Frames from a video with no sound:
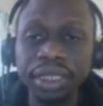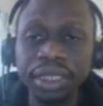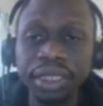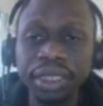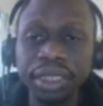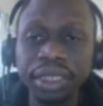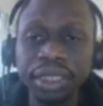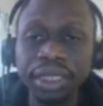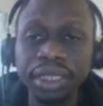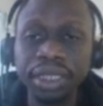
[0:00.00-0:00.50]

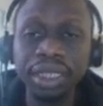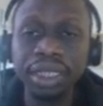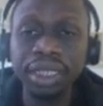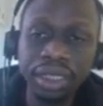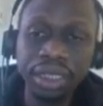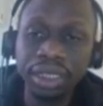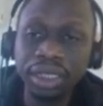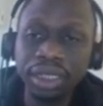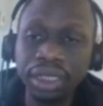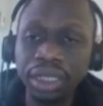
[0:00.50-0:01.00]
morning,
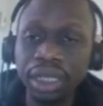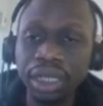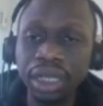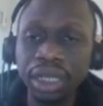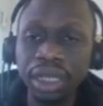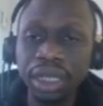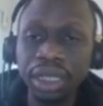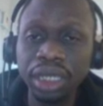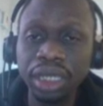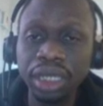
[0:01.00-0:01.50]

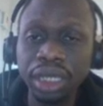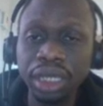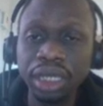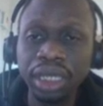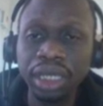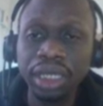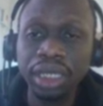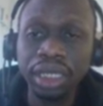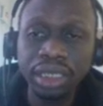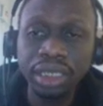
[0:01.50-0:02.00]

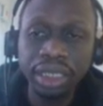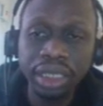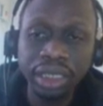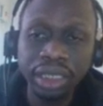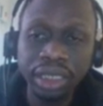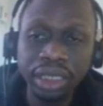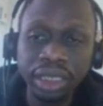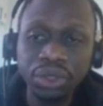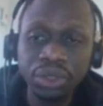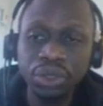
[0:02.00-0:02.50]
it
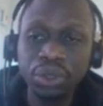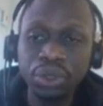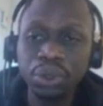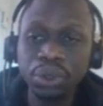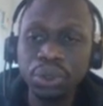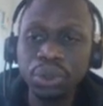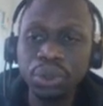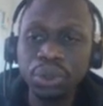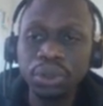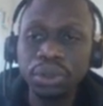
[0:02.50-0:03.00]
says
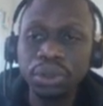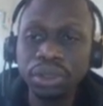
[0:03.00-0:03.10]
to